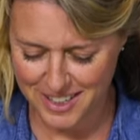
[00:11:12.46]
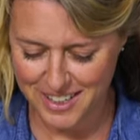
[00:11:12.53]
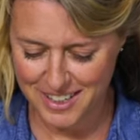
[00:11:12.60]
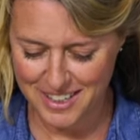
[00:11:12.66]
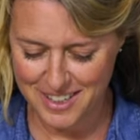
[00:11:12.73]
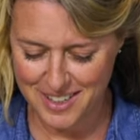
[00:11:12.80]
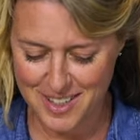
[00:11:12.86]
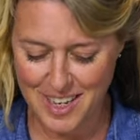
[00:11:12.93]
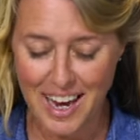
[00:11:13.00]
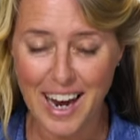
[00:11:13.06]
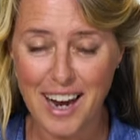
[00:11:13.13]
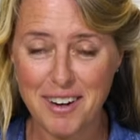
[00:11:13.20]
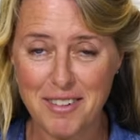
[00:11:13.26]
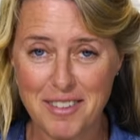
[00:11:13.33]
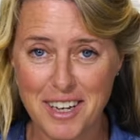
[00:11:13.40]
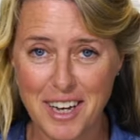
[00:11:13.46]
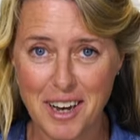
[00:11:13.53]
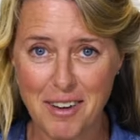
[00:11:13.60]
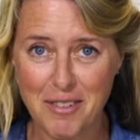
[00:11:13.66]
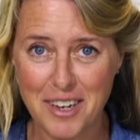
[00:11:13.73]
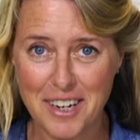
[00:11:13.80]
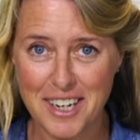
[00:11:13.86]
it is out of the
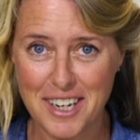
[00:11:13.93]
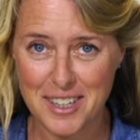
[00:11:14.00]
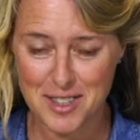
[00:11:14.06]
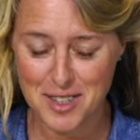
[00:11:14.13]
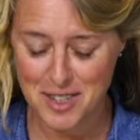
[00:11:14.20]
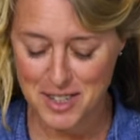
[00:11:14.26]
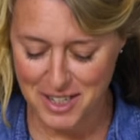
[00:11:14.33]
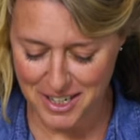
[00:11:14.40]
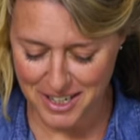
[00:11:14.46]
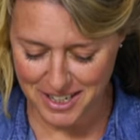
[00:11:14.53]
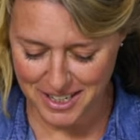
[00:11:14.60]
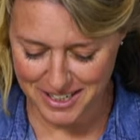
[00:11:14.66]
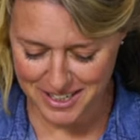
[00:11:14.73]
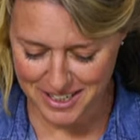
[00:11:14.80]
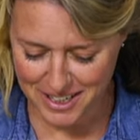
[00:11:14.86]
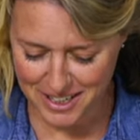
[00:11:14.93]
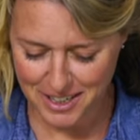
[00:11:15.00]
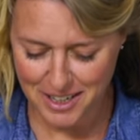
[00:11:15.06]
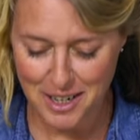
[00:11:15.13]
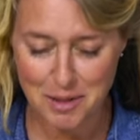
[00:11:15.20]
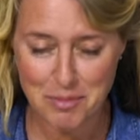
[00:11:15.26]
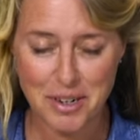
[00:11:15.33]
oven, it is done.
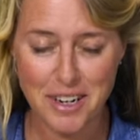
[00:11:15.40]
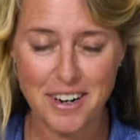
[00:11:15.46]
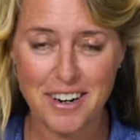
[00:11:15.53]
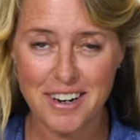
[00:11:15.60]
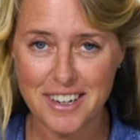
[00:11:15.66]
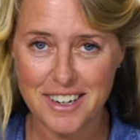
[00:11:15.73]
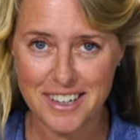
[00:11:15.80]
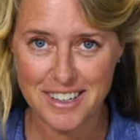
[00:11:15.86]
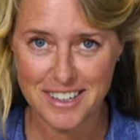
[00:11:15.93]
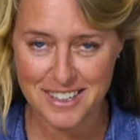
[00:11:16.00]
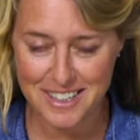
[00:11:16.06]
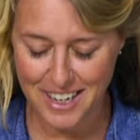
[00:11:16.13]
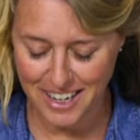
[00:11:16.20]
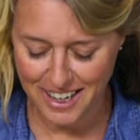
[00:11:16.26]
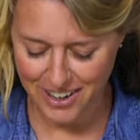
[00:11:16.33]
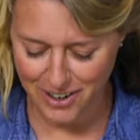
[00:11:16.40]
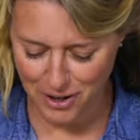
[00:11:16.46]
Come on in and take